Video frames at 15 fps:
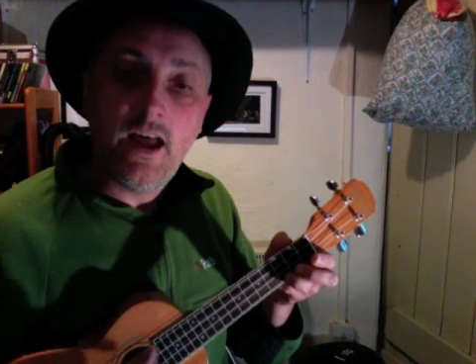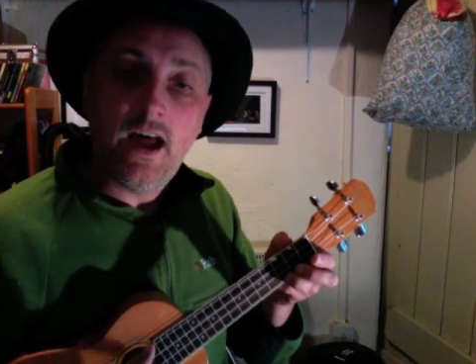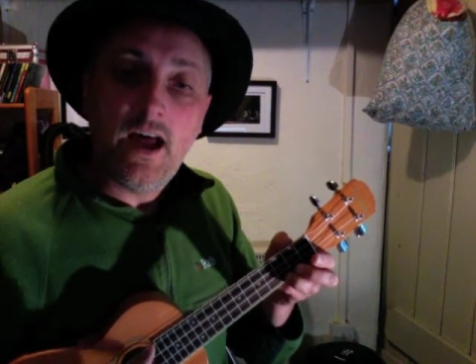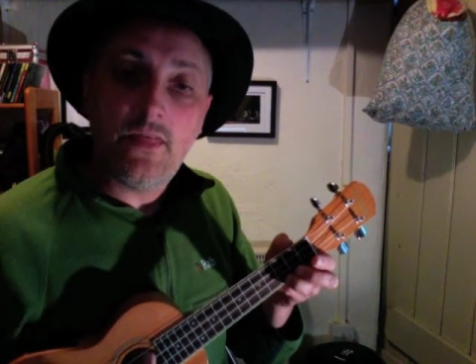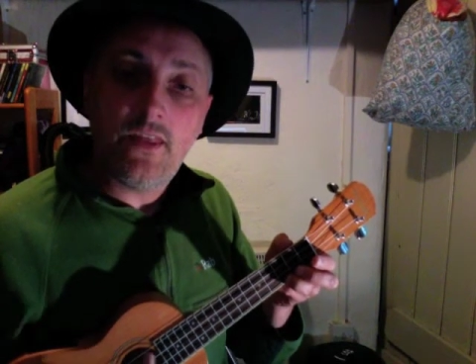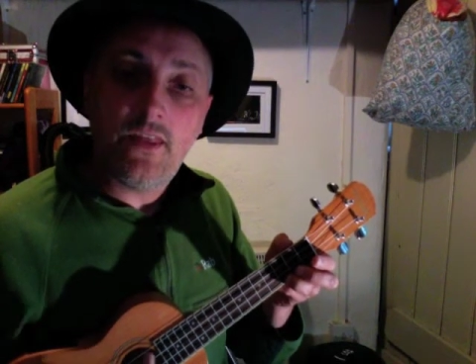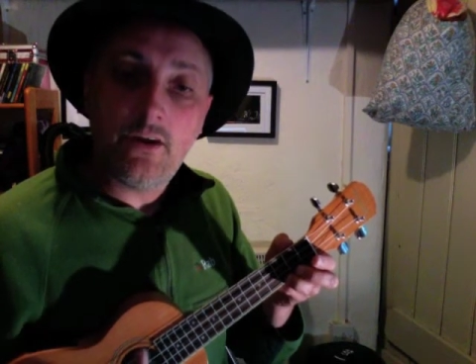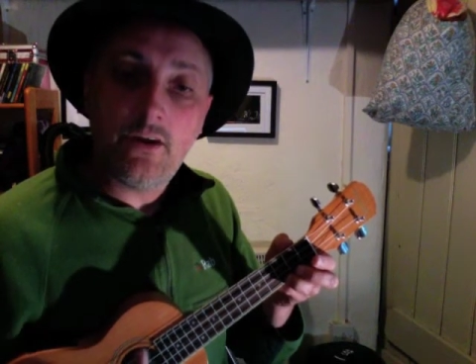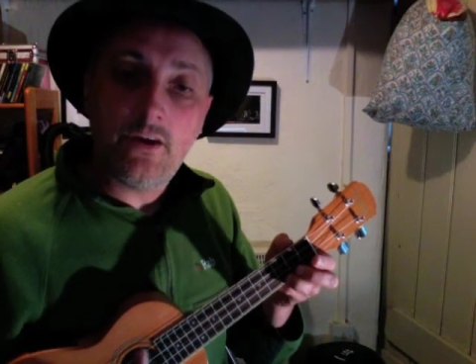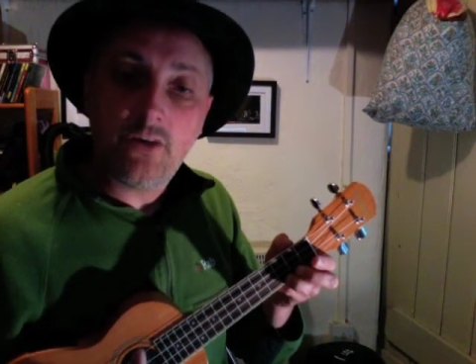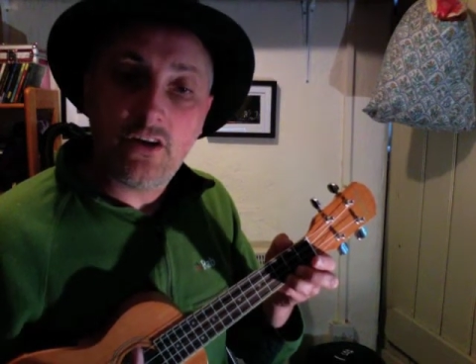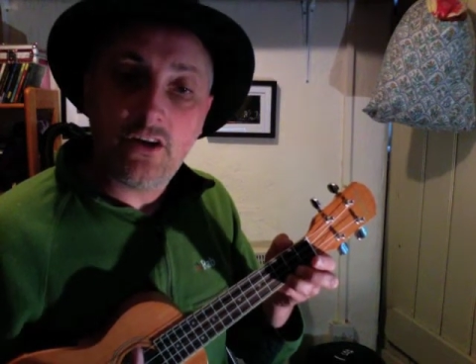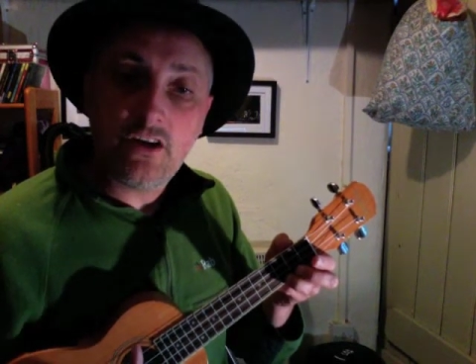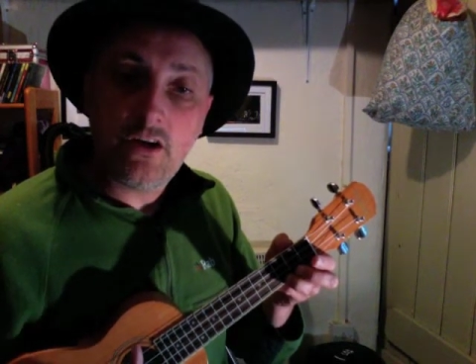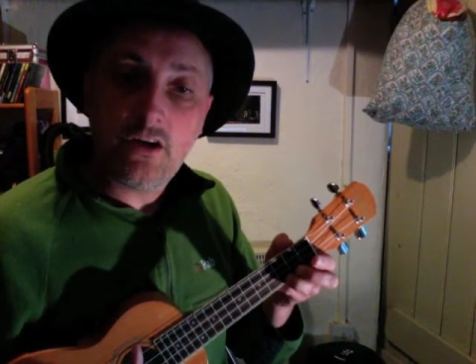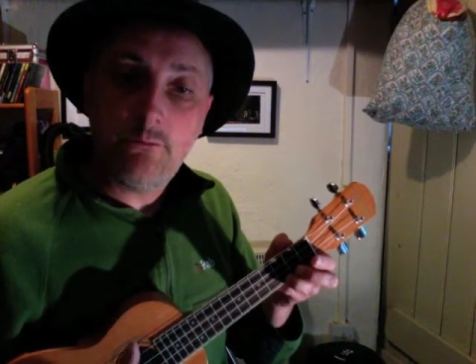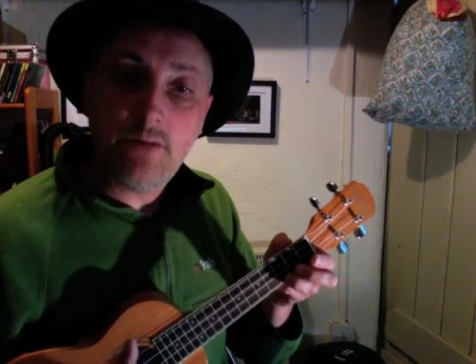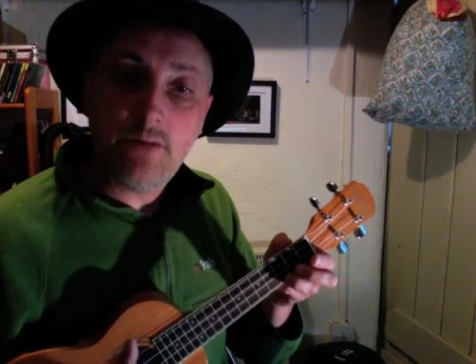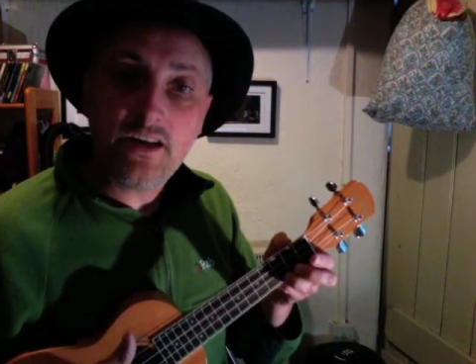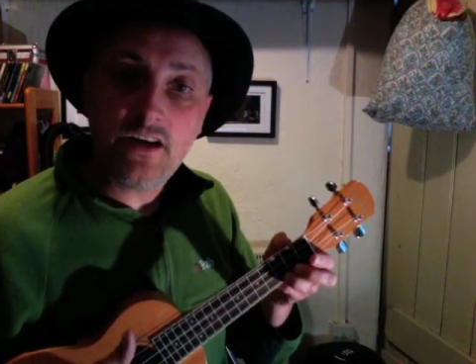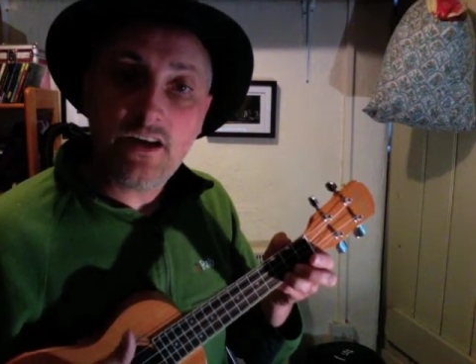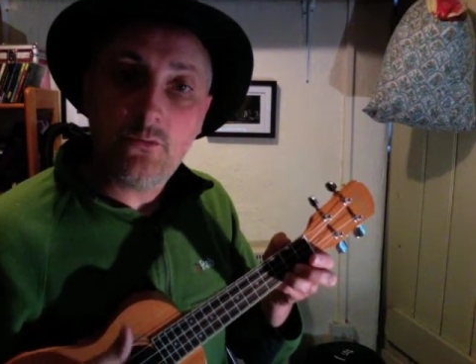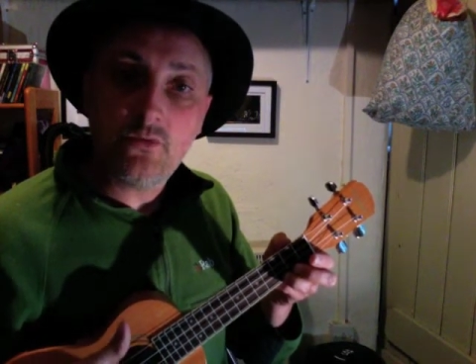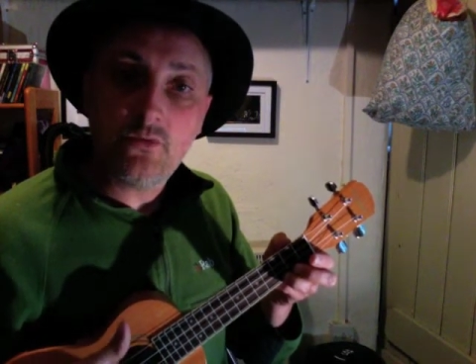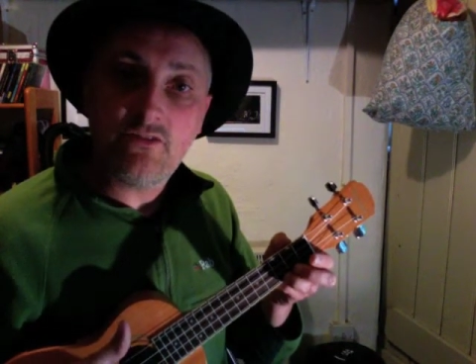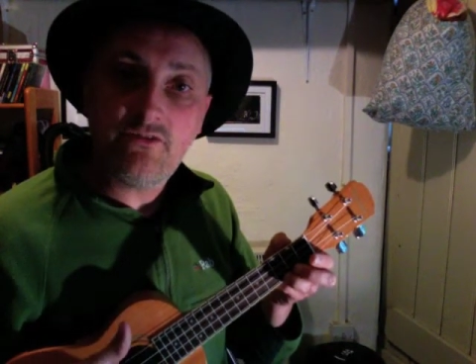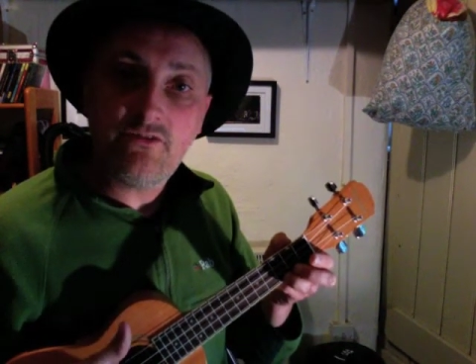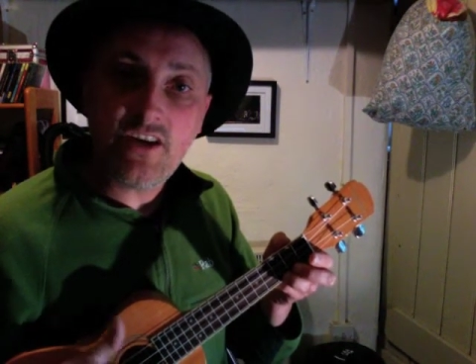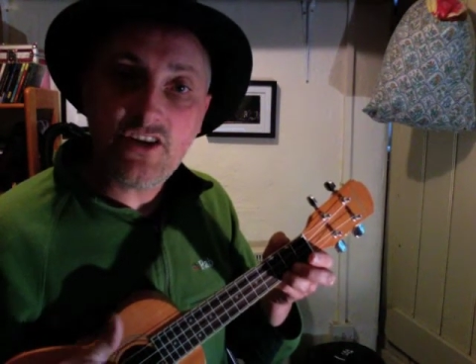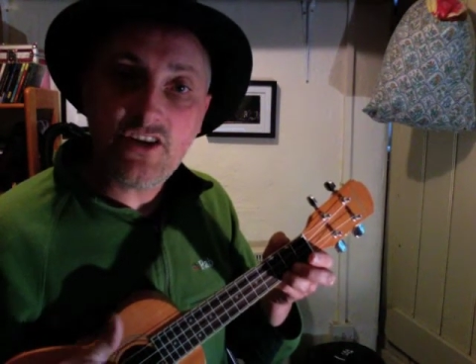and then I'm going to come back up with the
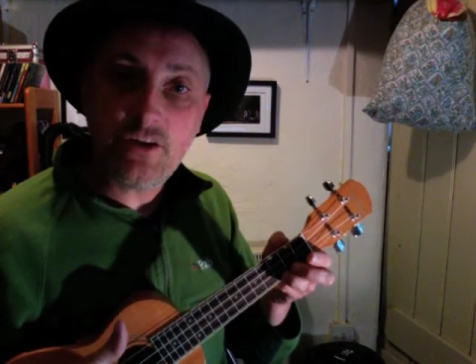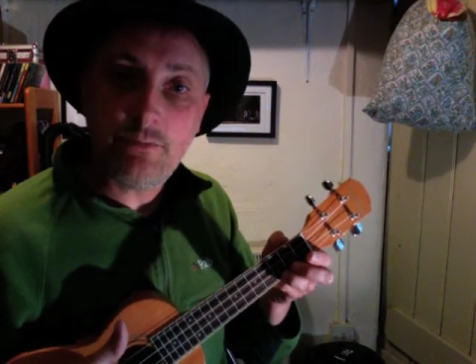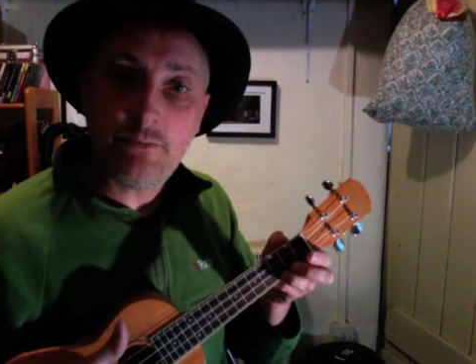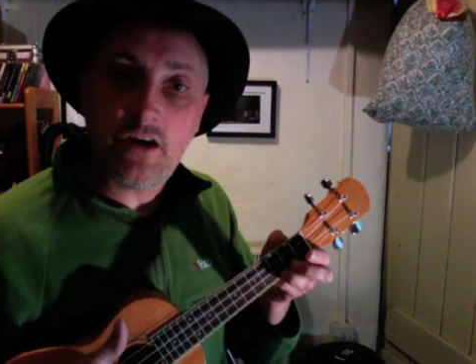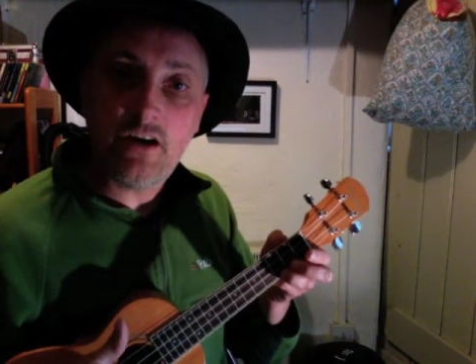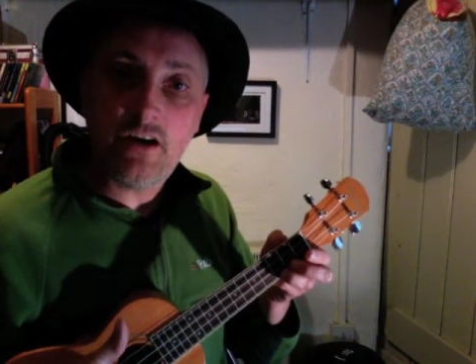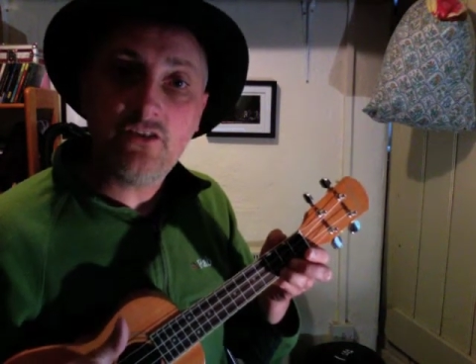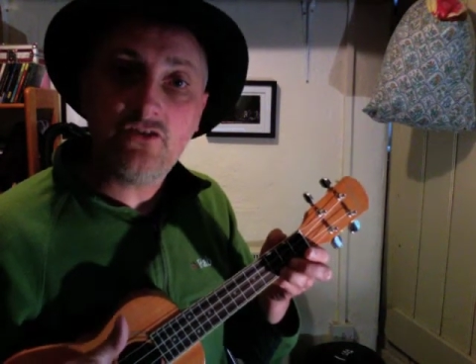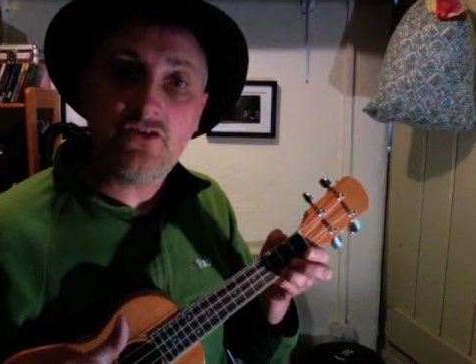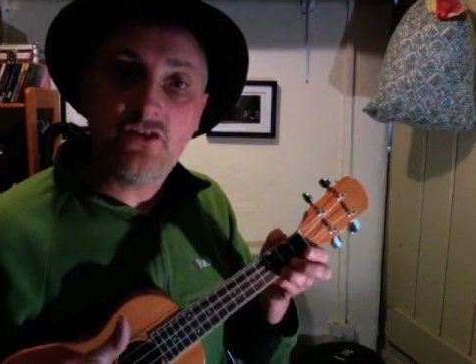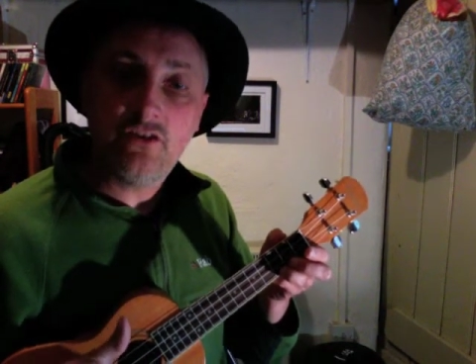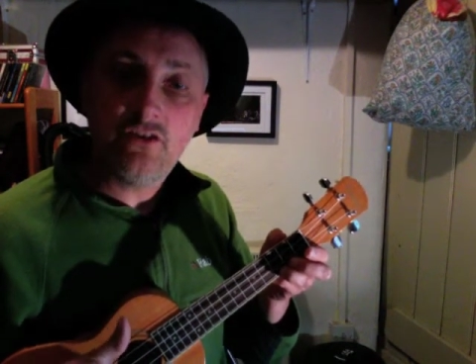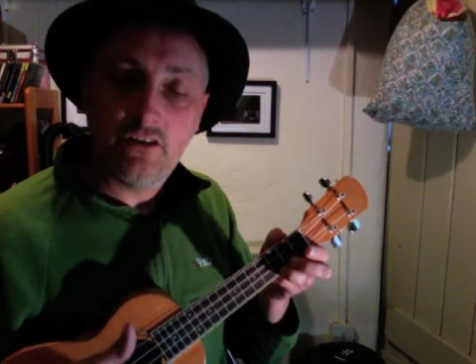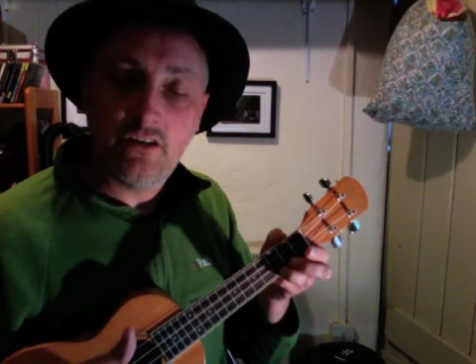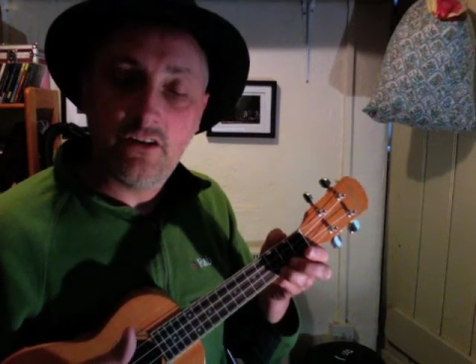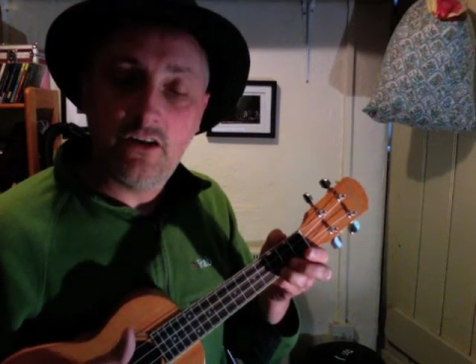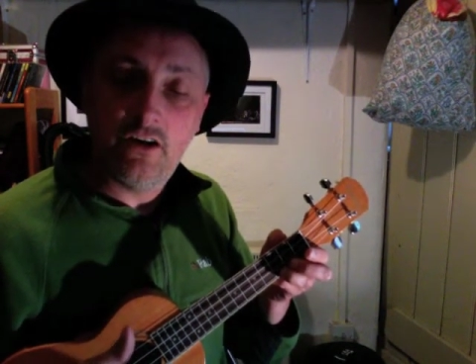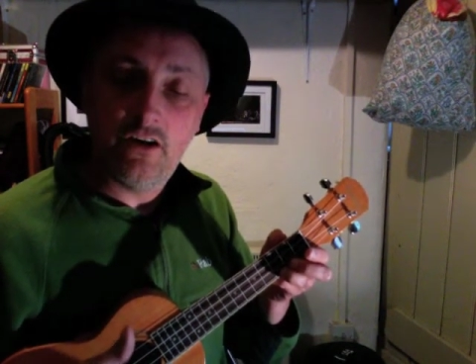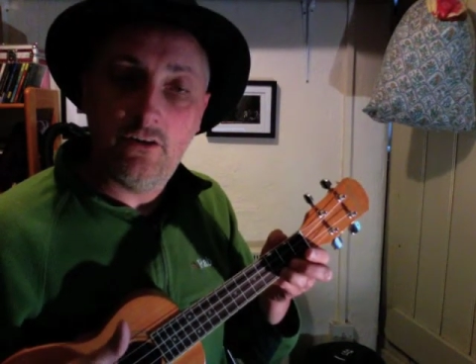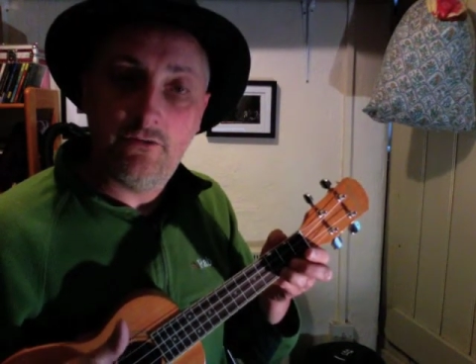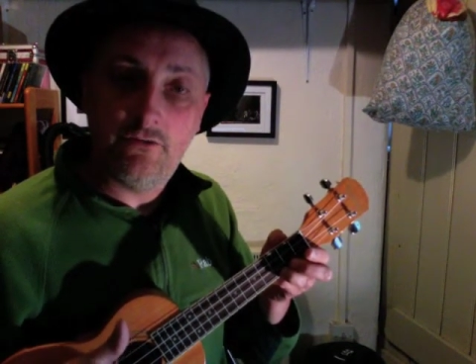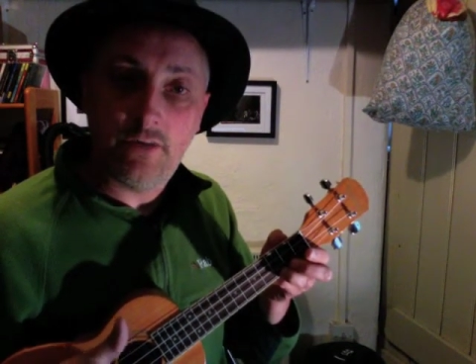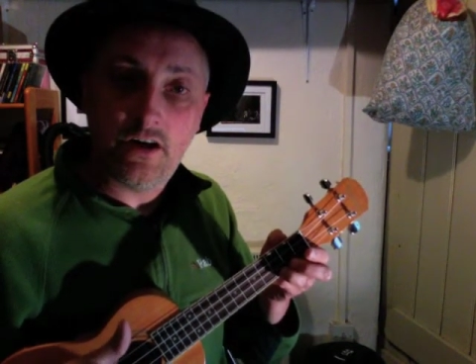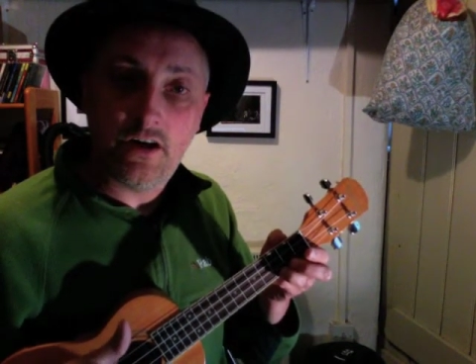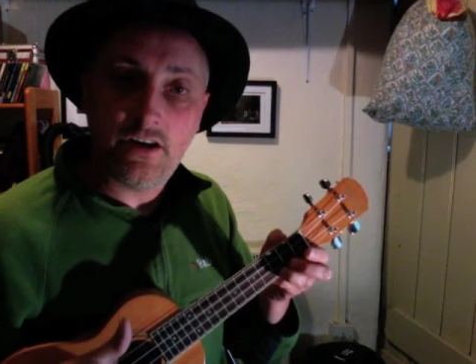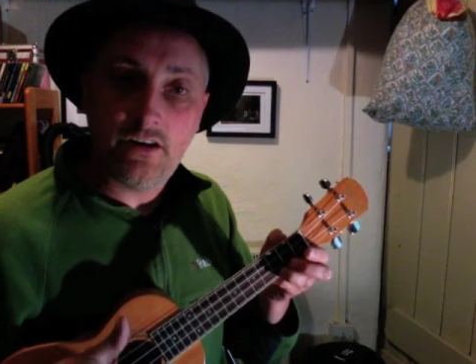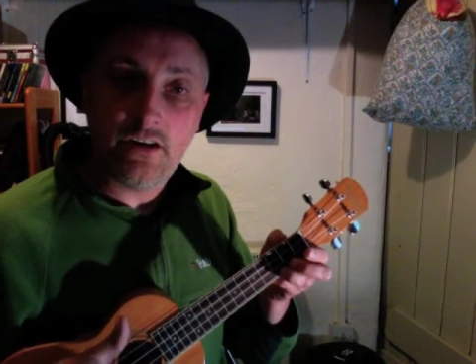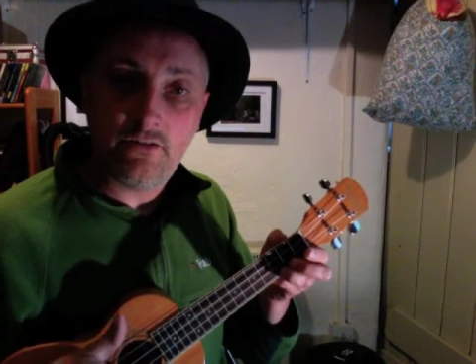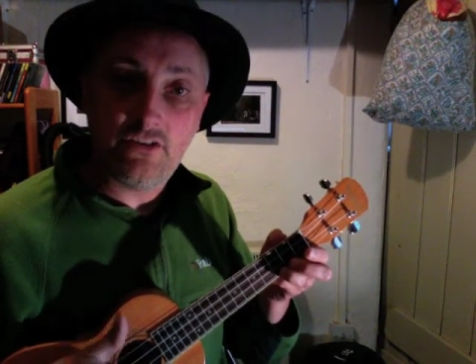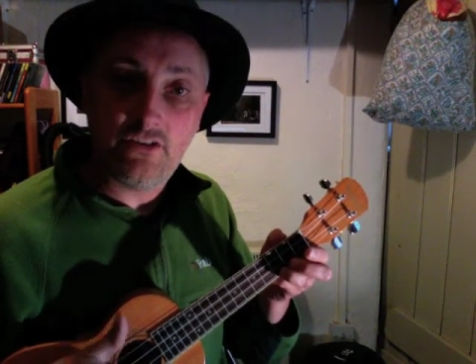fleshy part of
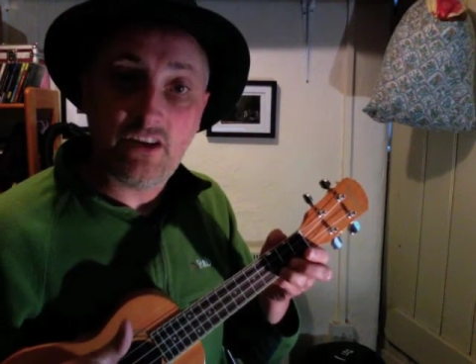the same